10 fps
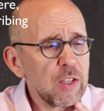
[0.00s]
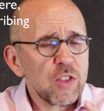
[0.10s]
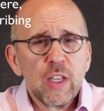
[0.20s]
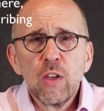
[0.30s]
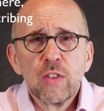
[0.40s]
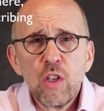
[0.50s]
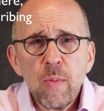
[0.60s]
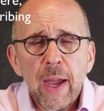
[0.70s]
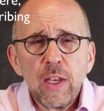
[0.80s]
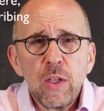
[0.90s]
skills that you
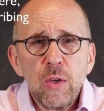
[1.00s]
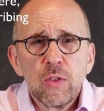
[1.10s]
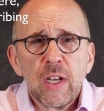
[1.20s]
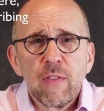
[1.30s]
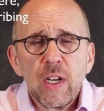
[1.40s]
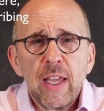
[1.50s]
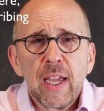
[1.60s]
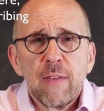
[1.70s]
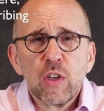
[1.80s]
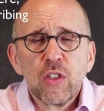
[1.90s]
might use in everyday
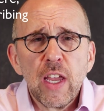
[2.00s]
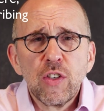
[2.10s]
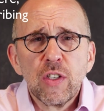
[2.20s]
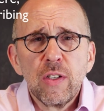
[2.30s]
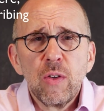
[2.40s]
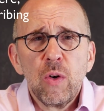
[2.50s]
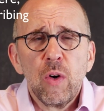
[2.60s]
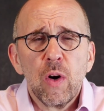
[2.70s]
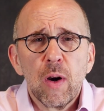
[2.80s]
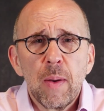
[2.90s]
conversation
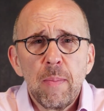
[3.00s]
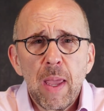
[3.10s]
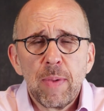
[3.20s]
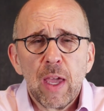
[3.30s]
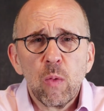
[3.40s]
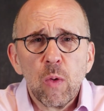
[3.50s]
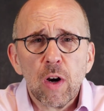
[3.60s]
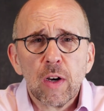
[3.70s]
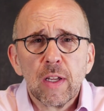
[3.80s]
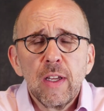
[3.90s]
or maybe at
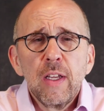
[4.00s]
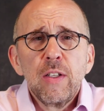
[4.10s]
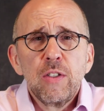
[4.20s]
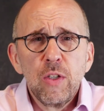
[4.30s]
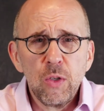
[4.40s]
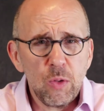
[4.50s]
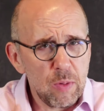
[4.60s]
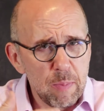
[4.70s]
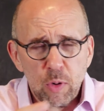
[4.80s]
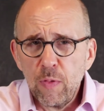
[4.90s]
work
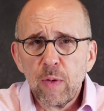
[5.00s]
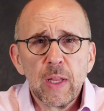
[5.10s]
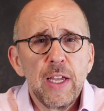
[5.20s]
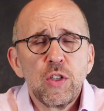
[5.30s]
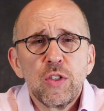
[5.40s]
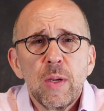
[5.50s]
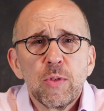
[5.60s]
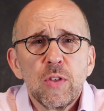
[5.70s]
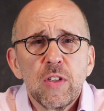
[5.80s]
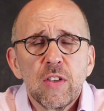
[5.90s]
to improve your
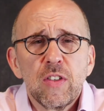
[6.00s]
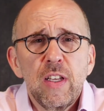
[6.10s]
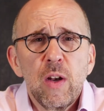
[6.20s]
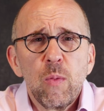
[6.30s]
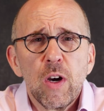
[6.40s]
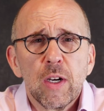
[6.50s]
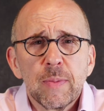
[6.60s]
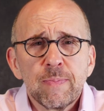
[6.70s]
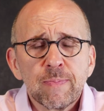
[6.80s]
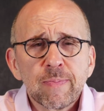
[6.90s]
relationships or succeed at
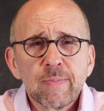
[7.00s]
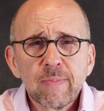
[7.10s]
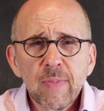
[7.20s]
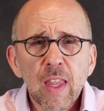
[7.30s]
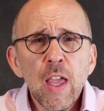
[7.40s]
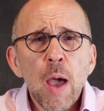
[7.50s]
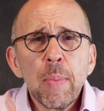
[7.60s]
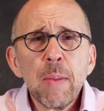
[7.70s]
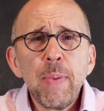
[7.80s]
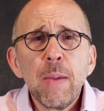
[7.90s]
work.
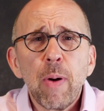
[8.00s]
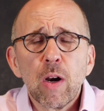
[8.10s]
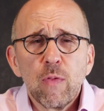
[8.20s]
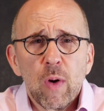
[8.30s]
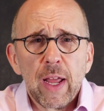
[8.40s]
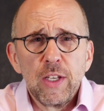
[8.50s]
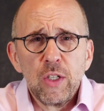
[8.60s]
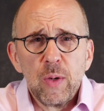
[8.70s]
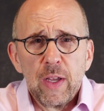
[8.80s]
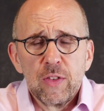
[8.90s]
But a big part of what I
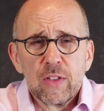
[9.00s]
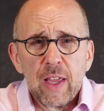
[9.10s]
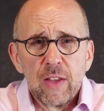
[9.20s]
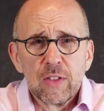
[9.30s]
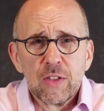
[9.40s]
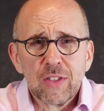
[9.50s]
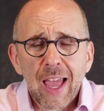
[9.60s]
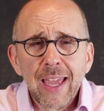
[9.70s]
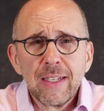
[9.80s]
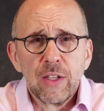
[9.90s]
do as a
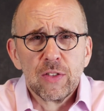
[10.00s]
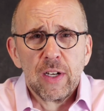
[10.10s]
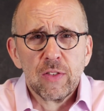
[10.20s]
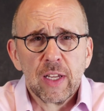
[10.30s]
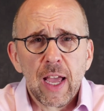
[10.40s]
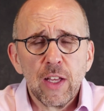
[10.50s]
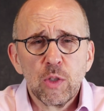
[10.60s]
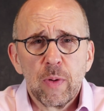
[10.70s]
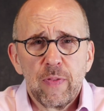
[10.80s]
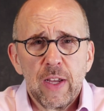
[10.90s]
scientist and as a
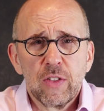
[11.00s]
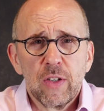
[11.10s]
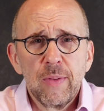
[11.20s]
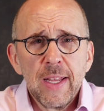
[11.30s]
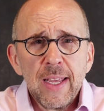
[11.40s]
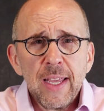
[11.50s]
college professor